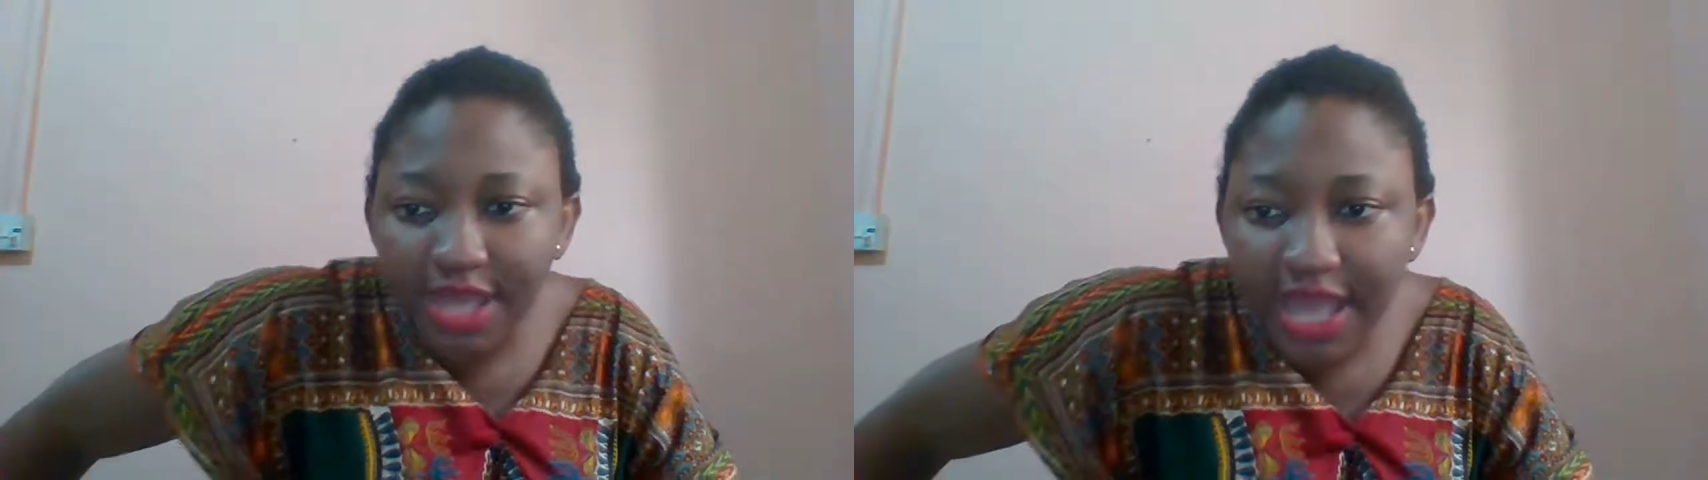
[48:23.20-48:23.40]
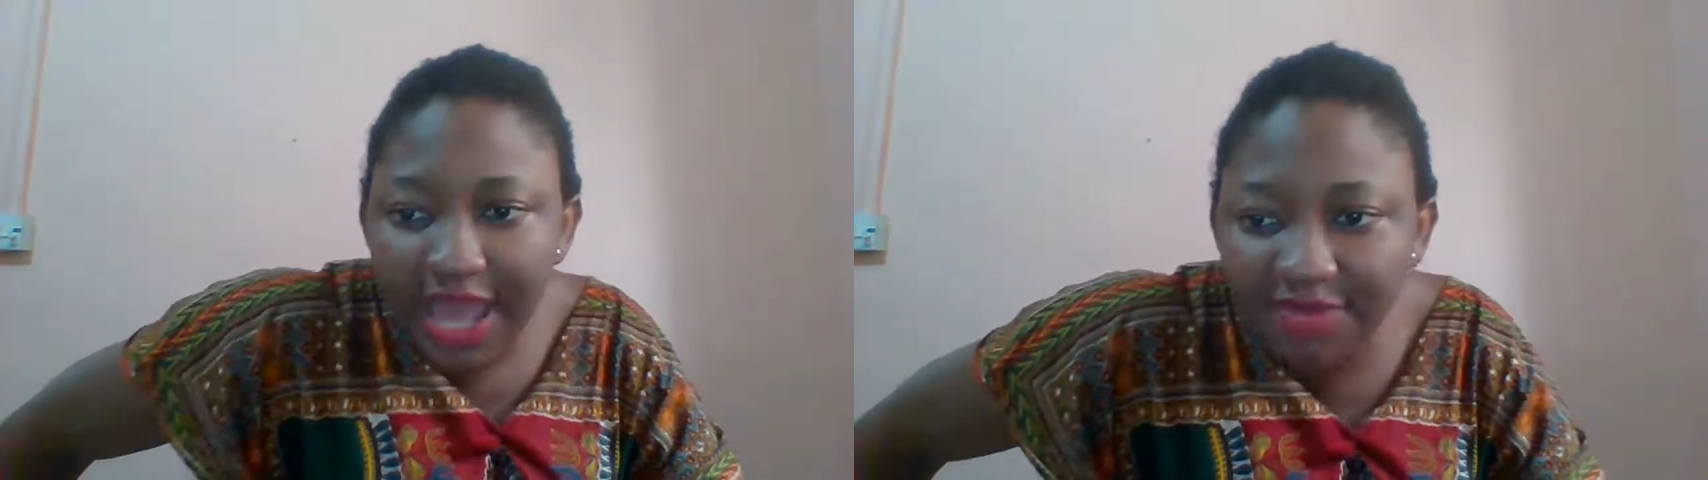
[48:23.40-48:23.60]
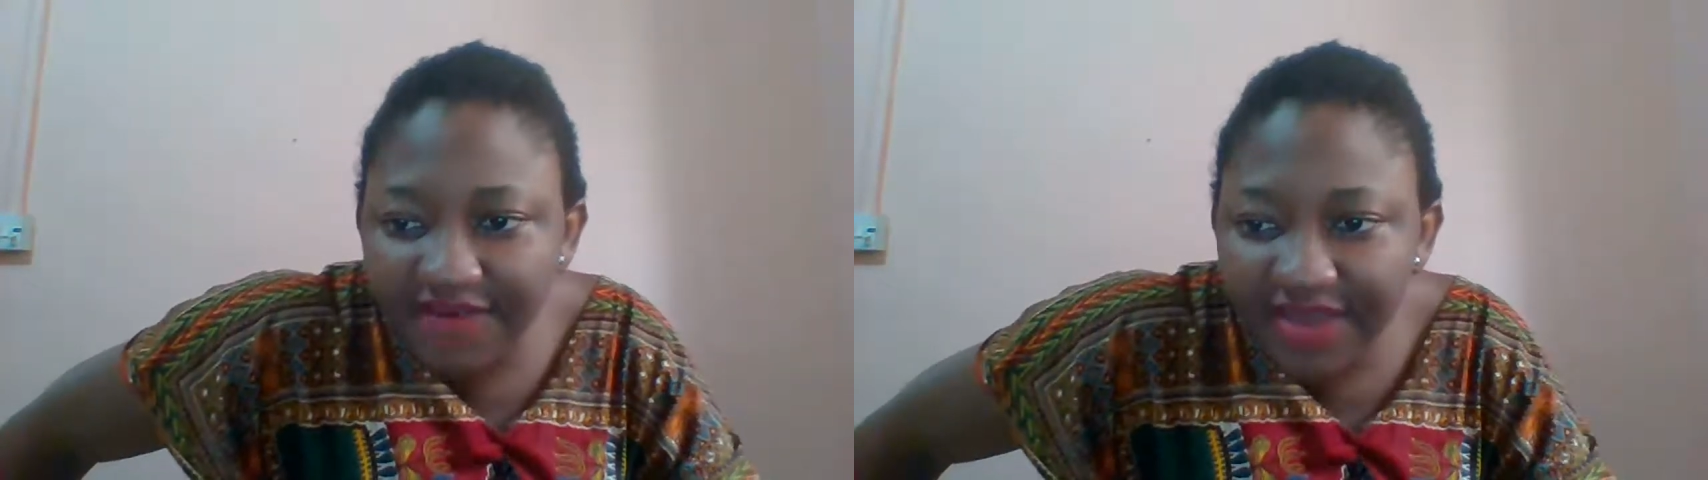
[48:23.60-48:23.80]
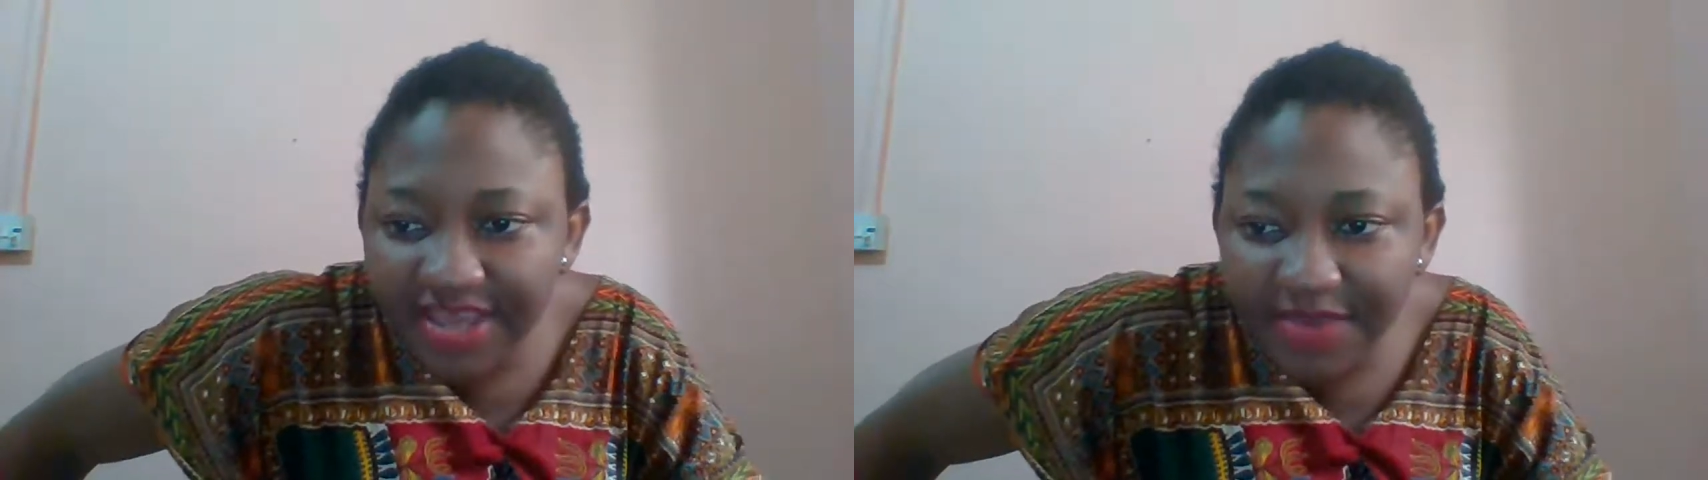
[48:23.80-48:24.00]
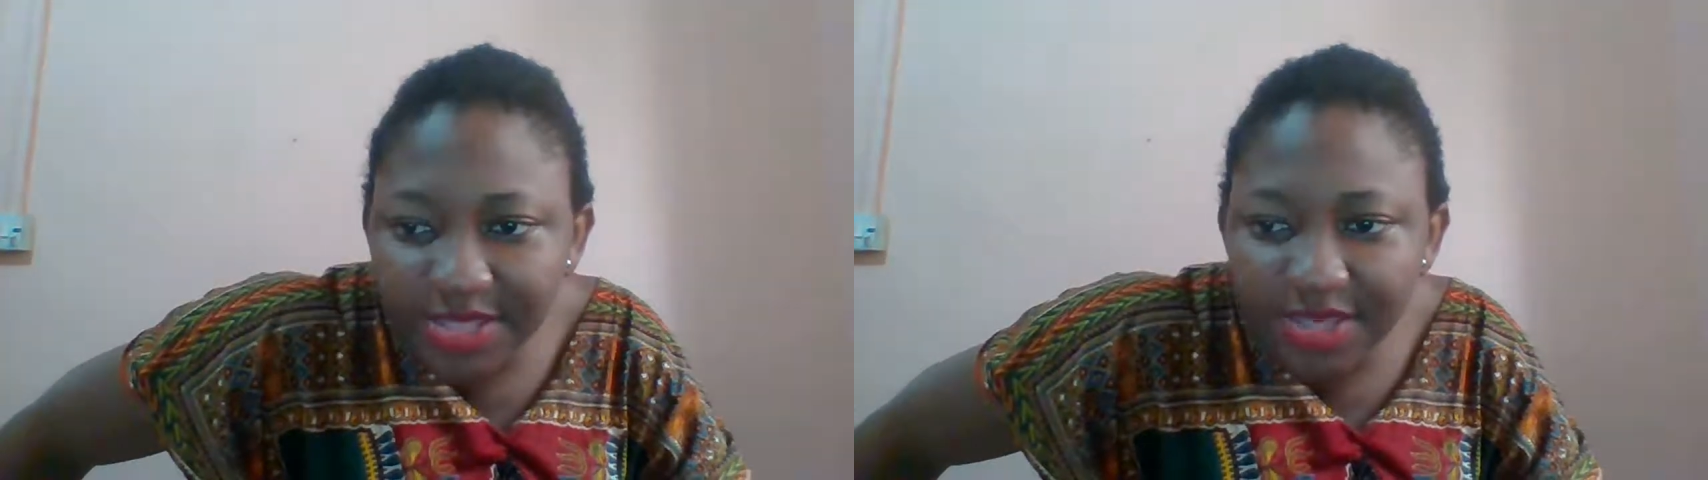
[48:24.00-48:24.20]
I will never
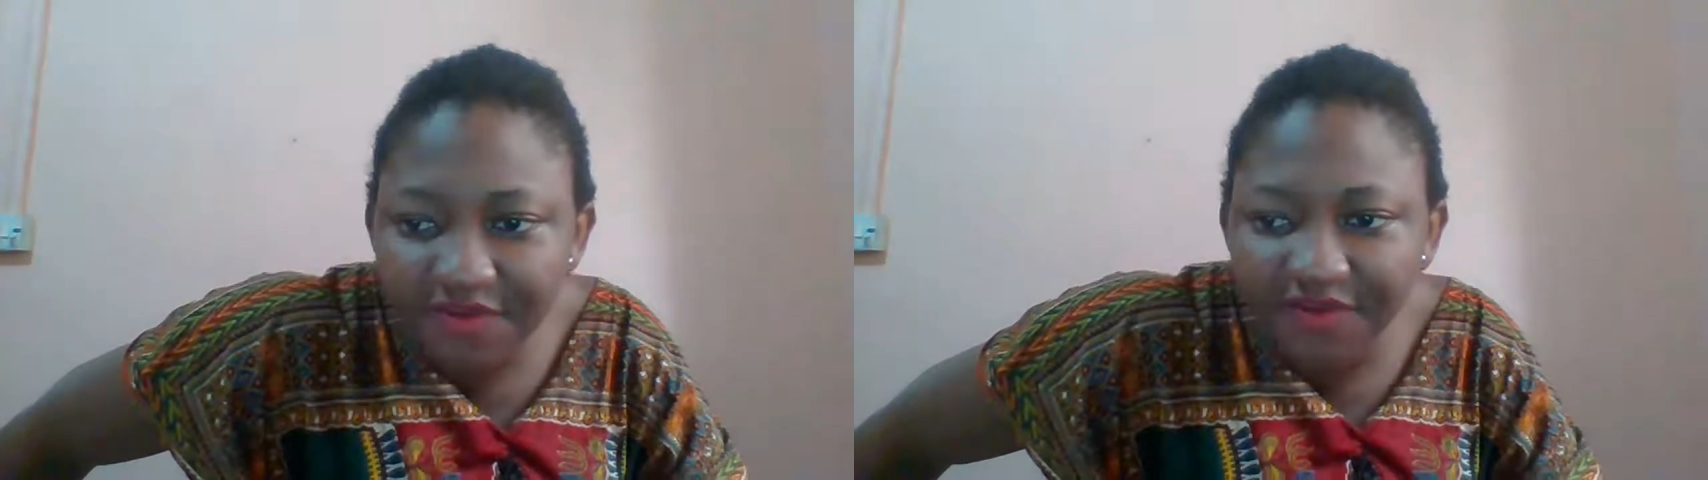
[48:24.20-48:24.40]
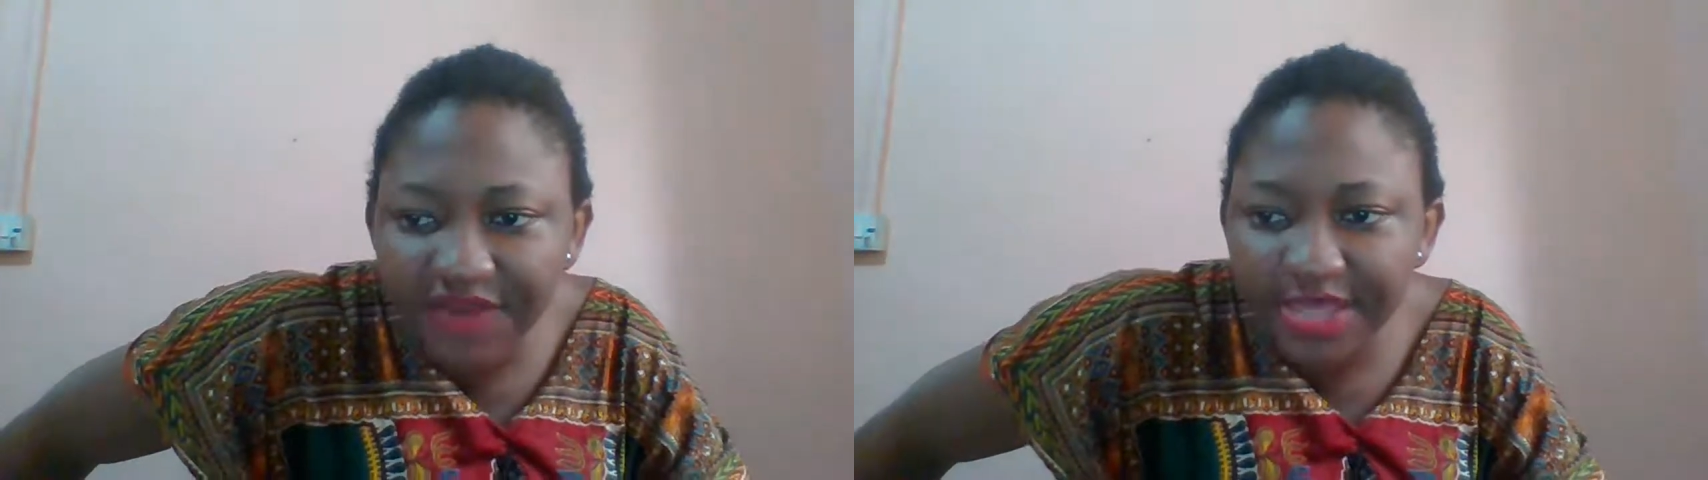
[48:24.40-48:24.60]
kill myself over a